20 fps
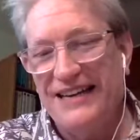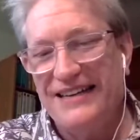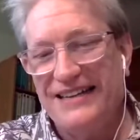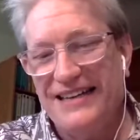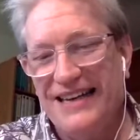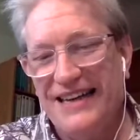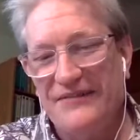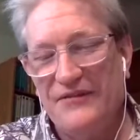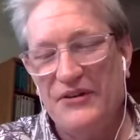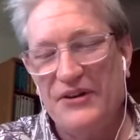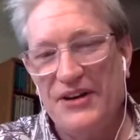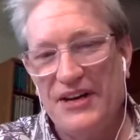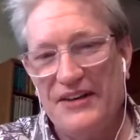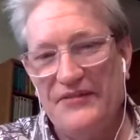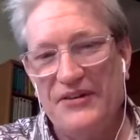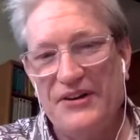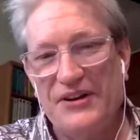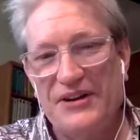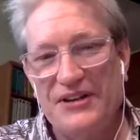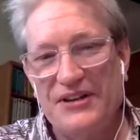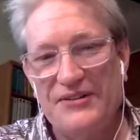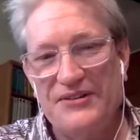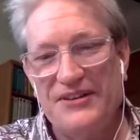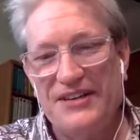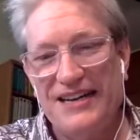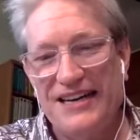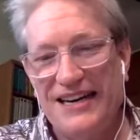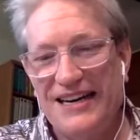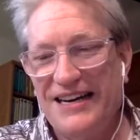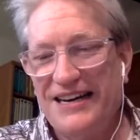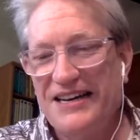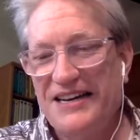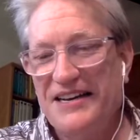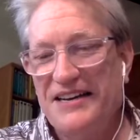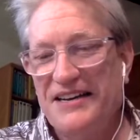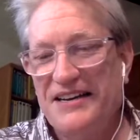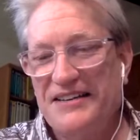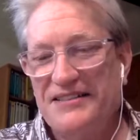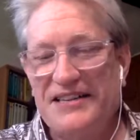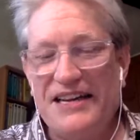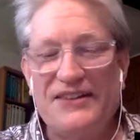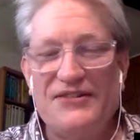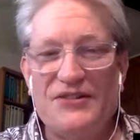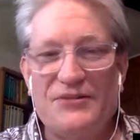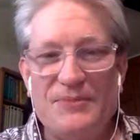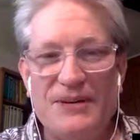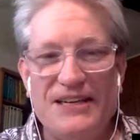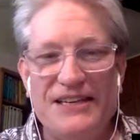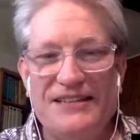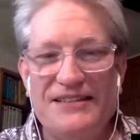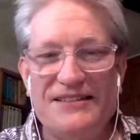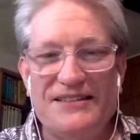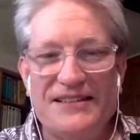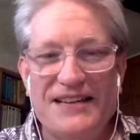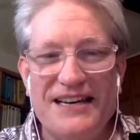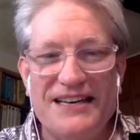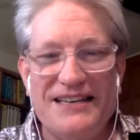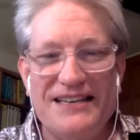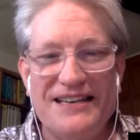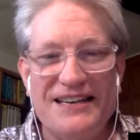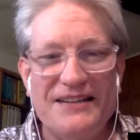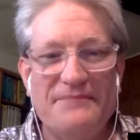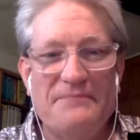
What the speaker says: if you include standards meetings and